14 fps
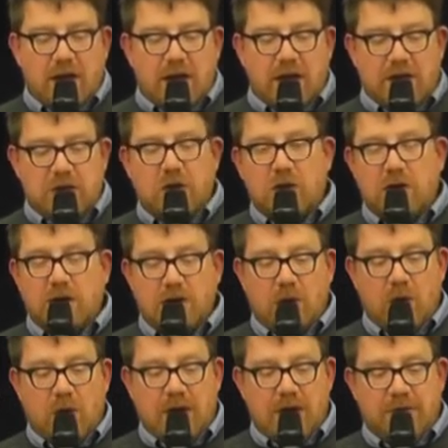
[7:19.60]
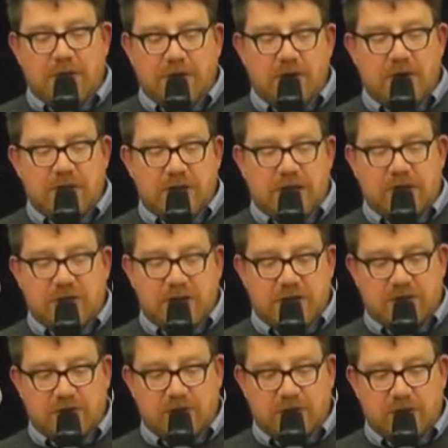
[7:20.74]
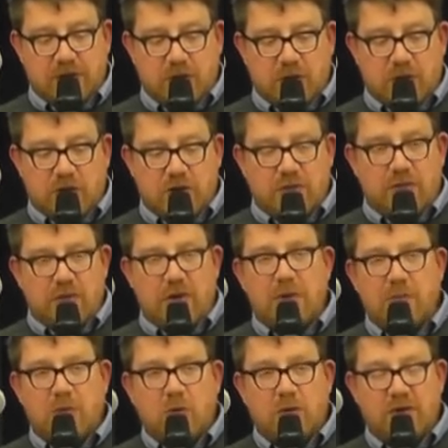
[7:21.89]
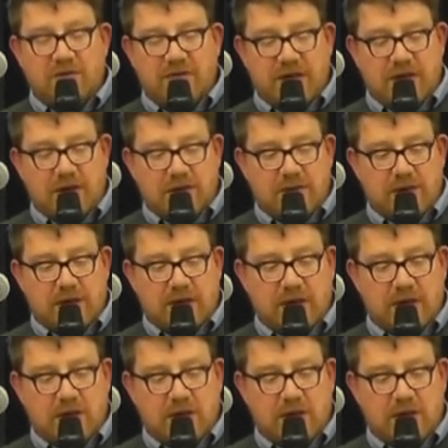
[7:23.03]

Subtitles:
Let's look at what happened in 1987, which is a very important event, I think.